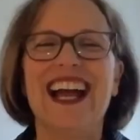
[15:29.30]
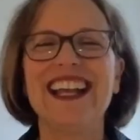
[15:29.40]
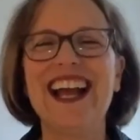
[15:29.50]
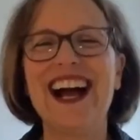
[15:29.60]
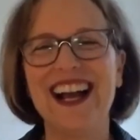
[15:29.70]

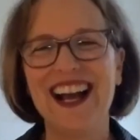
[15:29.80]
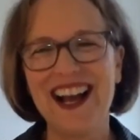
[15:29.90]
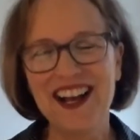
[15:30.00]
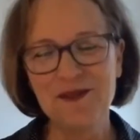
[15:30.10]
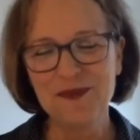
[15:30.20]
Yeah,
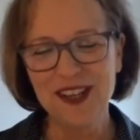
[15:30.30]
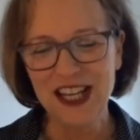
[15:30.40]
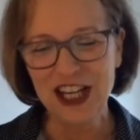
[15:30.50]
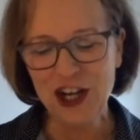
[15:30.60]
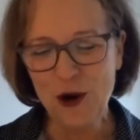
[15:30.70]

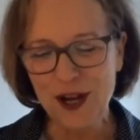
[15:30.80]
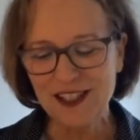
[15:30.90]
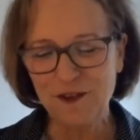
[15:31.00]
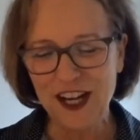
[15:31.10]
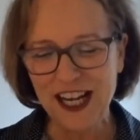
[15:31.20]

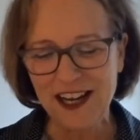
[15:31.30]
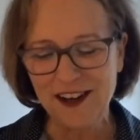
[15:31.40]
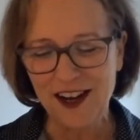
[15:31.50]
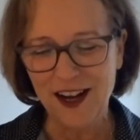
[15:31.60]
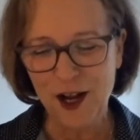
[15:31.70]
it's funny.
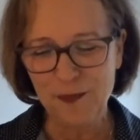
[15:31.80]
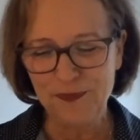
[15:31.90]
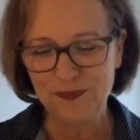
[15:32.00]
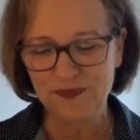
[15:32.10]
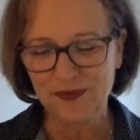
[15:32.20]

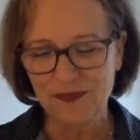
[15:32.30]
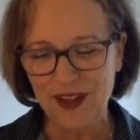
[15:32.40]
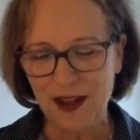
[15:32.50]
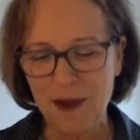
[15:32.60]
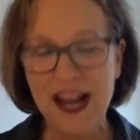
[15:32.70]

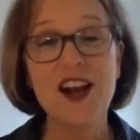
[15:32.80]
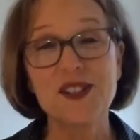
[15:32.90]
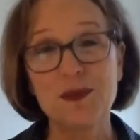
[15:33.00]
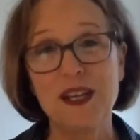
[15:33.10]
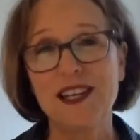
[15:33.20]
My
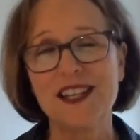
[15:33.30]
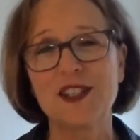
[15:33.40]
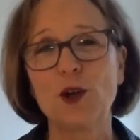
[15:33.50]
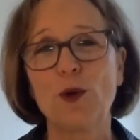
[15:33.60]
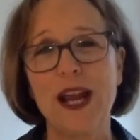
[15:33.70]
husband
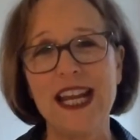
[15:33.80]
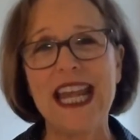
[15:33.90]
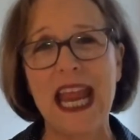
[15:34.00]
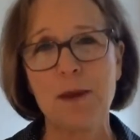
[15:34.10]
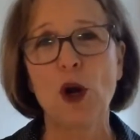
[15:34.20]
is a great
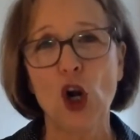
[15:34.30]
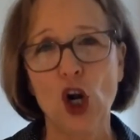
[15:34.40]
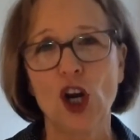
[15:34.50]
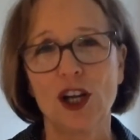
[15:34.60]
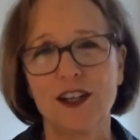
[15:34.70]

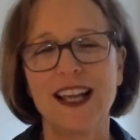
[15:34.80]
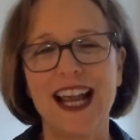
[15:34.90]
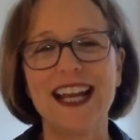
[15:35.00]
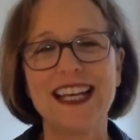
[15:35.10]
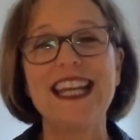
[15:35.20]
namer,
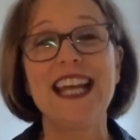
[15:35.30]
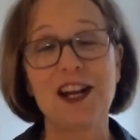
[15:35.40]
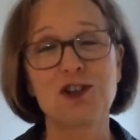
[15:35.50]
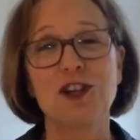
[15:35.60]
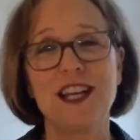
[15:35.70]
and he
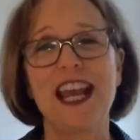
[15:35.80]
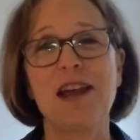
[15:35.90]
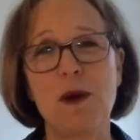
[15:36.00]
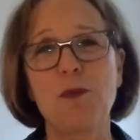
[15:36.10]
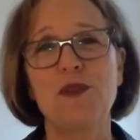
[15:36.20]
actually
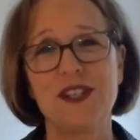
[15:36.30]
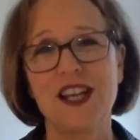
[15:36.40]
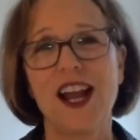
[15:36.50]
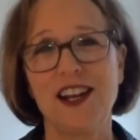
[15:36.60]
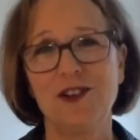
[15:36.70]
came up with a
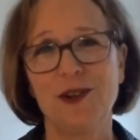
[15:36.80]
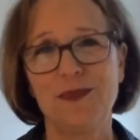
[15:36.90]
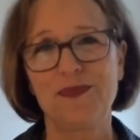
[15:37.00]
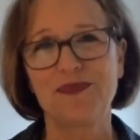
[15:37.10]
title.